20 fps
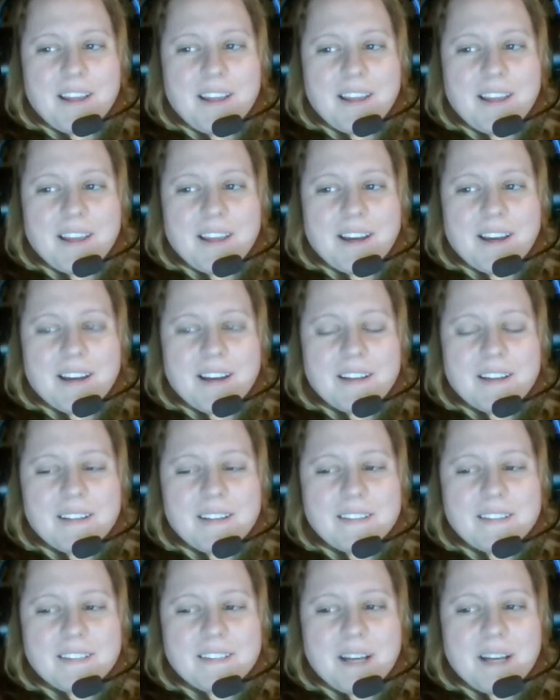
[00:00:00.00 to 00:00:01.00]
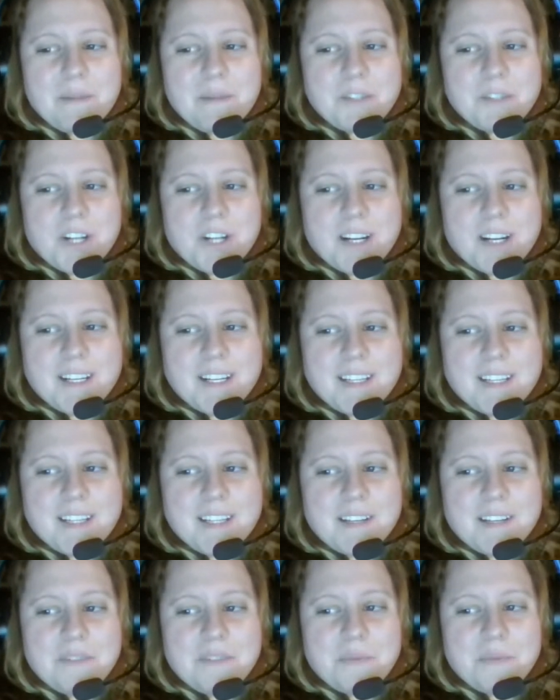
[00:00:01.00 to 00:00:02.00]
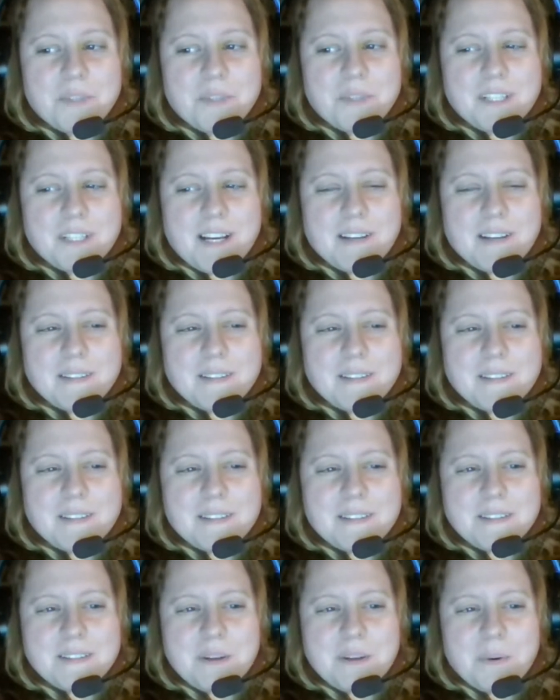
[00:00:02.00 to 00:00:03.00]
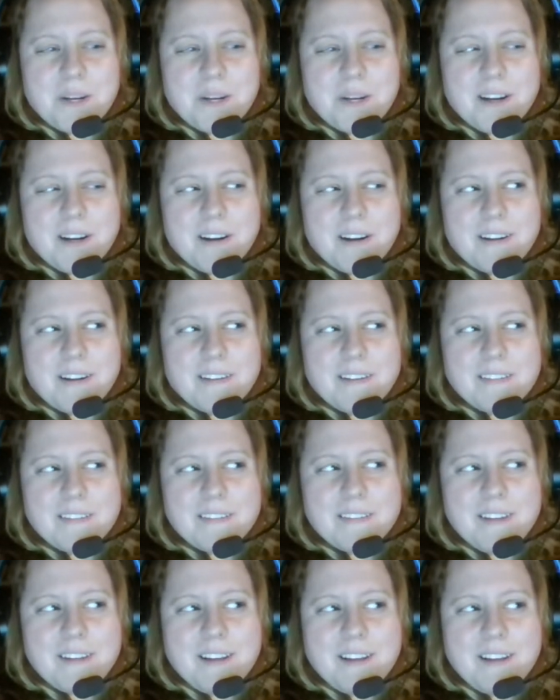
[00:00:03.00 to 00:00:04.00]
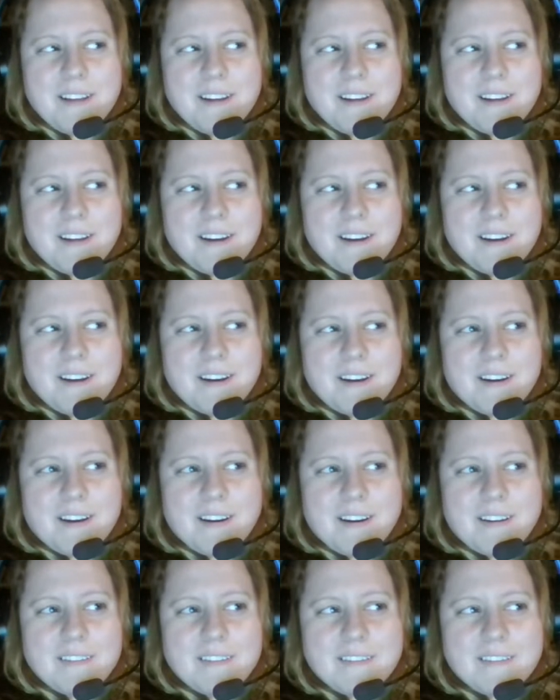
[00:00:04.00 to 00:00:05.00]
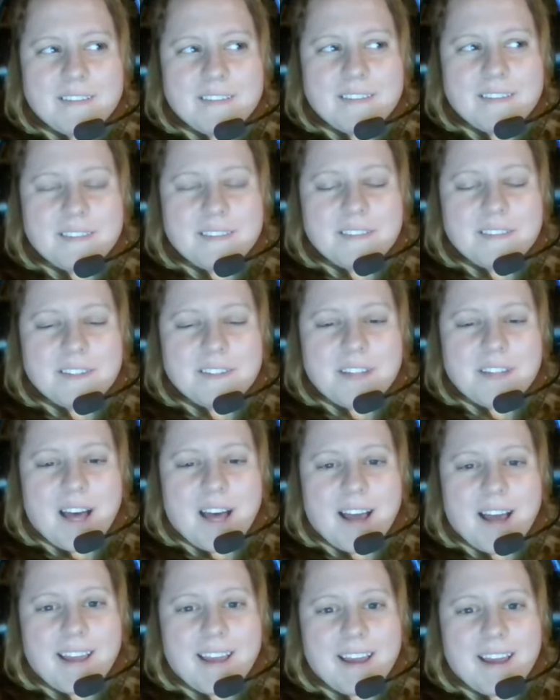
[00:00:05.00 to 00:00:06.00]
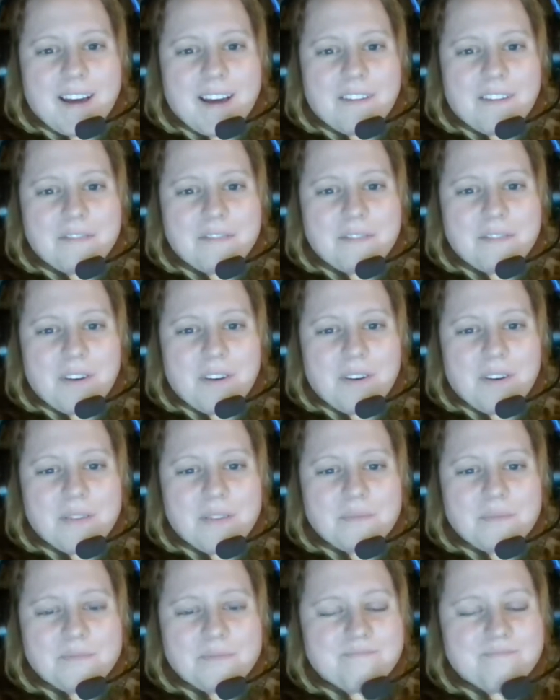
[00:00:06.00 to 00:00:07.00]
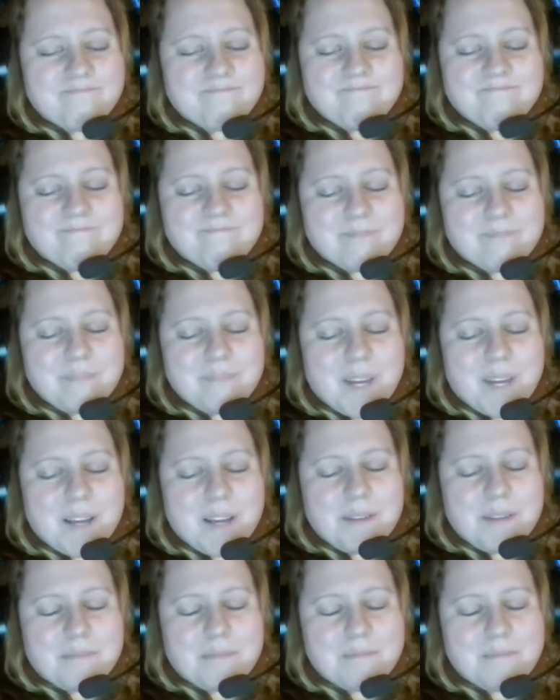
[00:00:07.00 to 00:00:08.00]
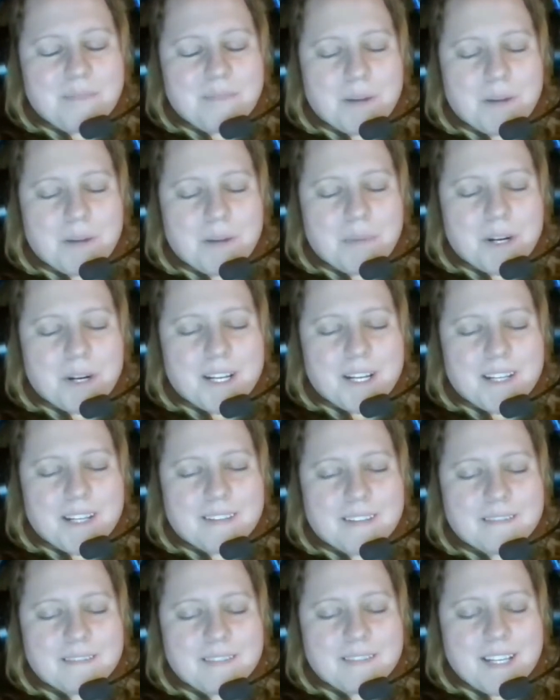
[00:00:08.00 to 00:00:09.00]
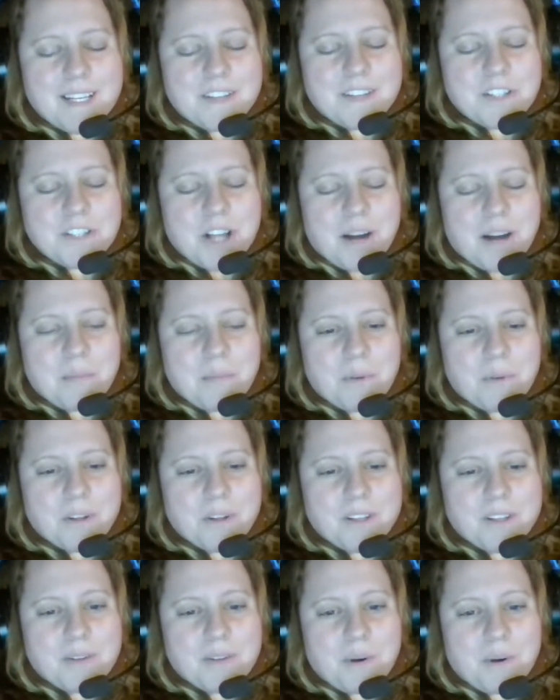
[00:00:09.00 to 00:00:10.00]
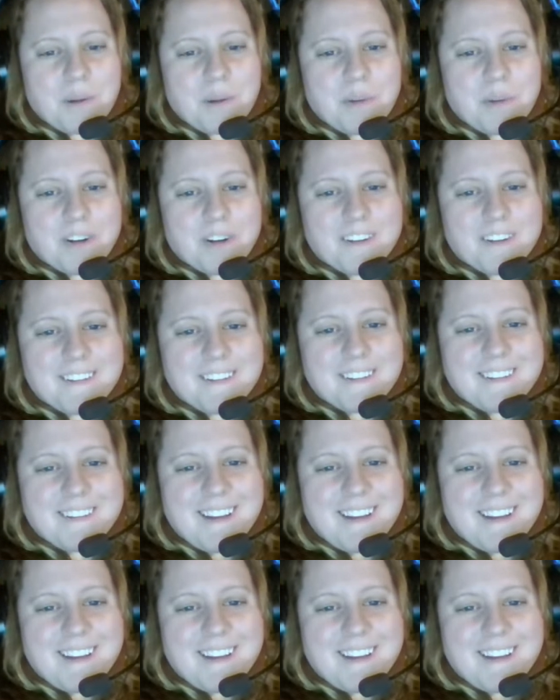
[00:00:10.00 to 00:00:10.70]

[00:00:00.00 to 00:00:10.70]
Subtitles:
And I'm trying to think of what else is going on. I have my memory is shot more than normal.